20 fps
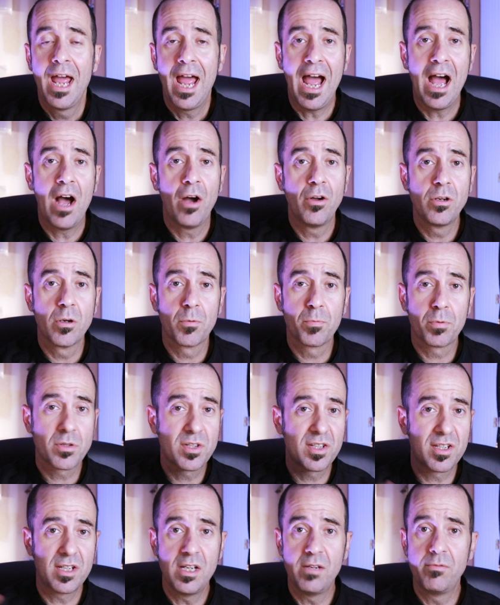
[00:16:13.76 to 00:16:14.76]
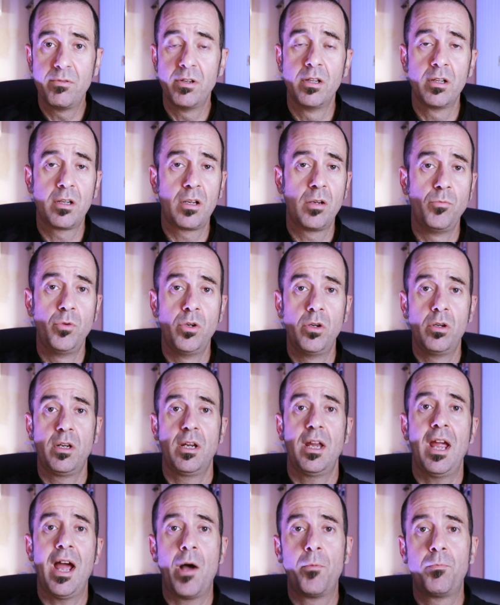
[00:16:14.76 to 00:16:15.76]
how you're perceived in the
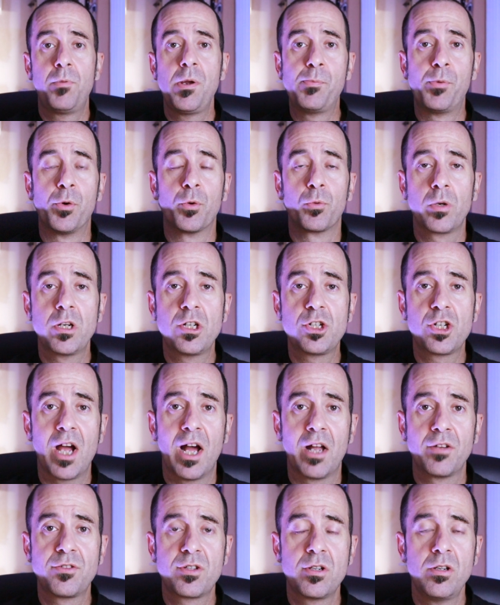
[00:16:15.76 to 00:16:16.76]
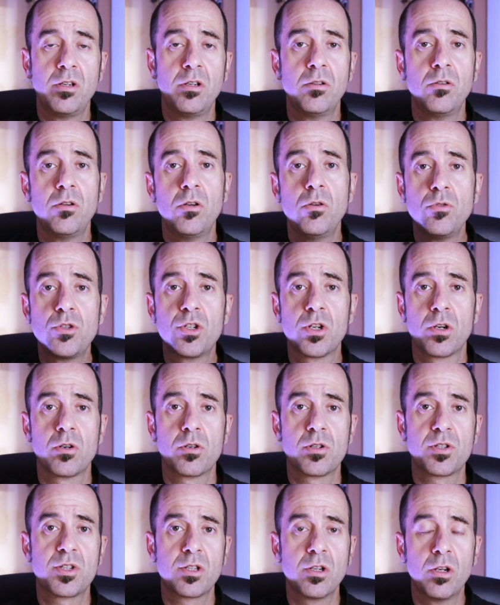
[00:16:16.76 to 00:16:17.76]
community, how people reach out to you, who
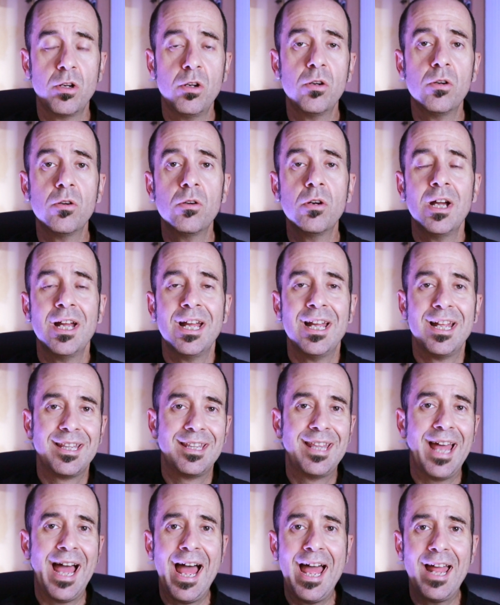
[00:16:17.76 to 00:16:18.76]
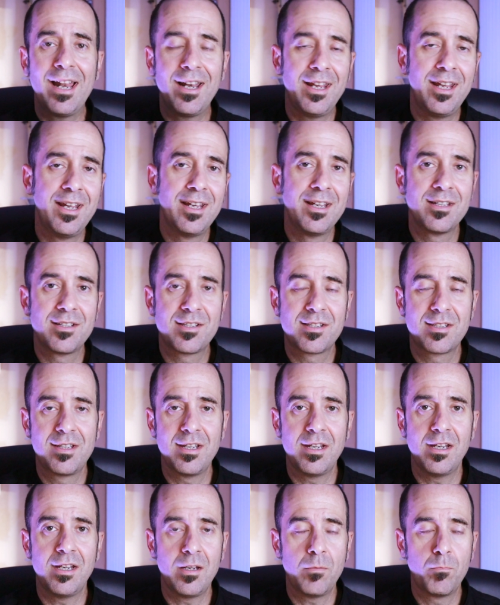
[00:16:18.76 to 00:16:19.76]
turns to who. That is
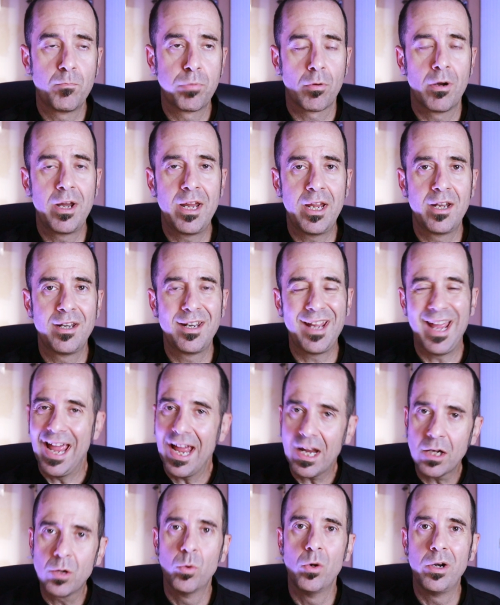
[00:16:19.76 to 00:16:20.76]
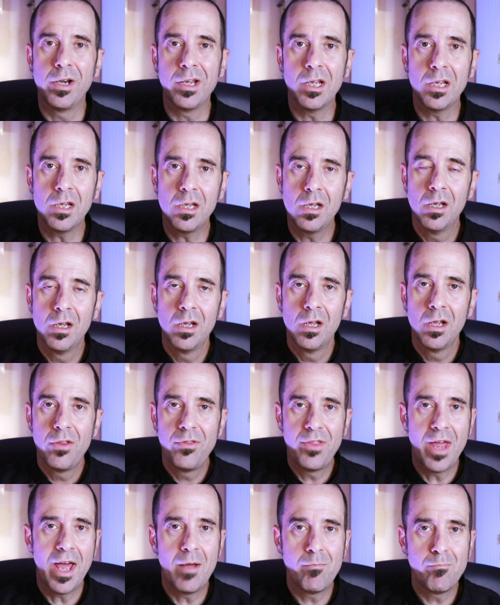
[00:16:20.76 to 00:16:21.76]
the brand equity
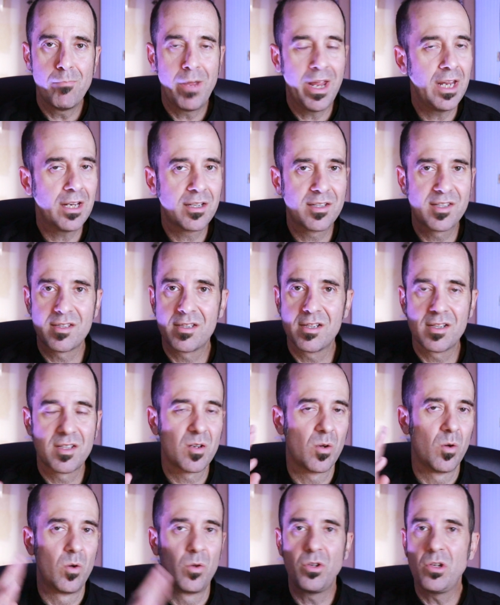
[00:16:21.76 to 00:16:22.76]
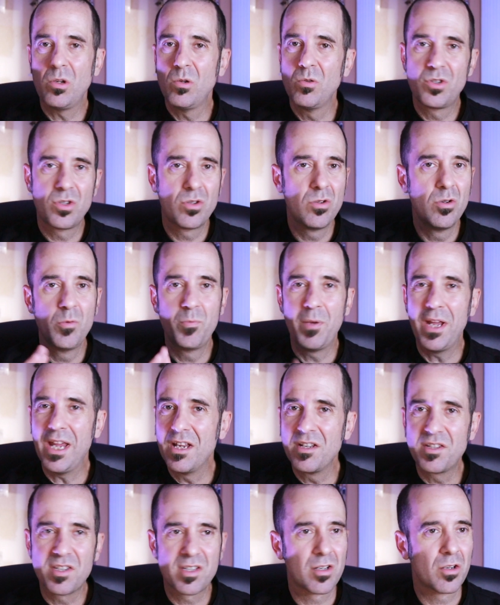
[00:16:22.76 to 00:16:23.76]
that makes this whole YouTube,
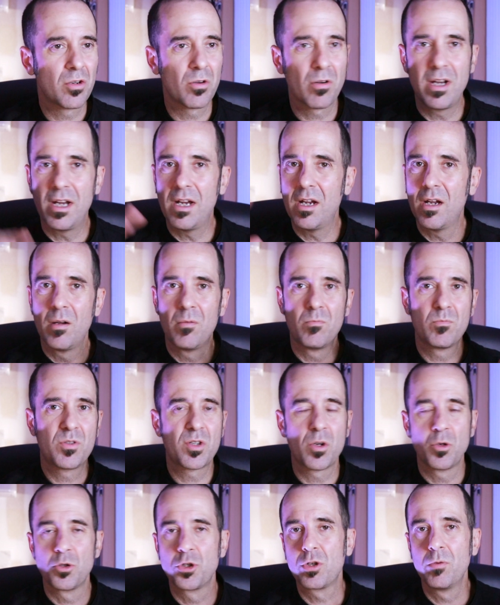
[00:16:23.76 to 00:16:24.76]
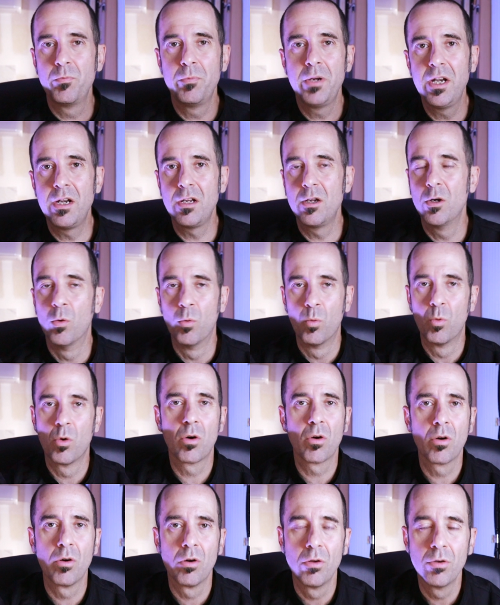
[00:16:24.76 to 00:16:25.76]
Instagram, social media
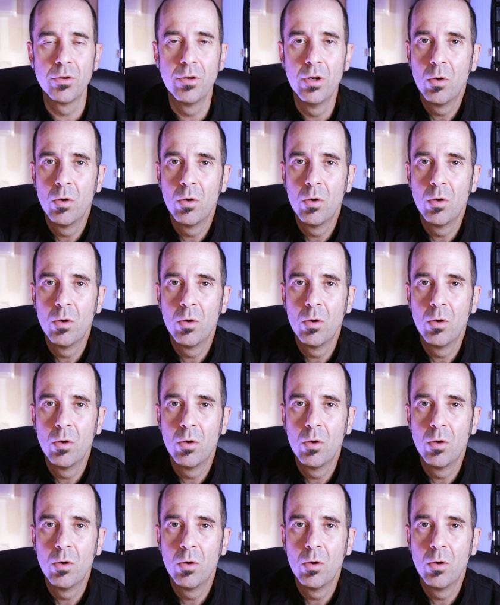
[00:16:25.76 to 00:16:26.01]
world